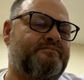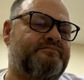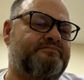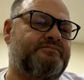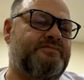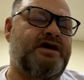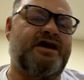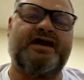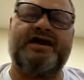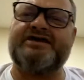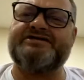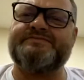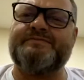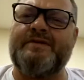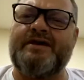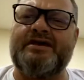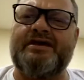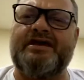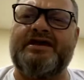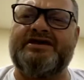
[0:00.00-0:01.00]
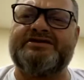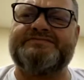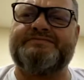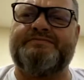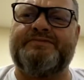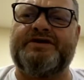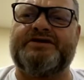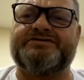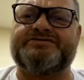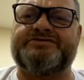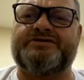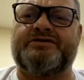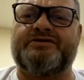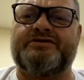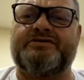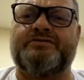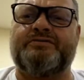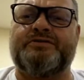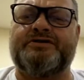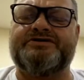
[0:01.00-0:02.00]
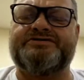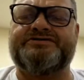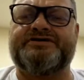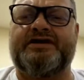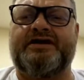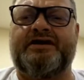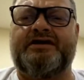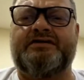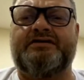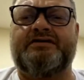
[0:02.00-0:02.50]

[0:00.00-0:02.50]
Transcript: I guess my last big struggle was that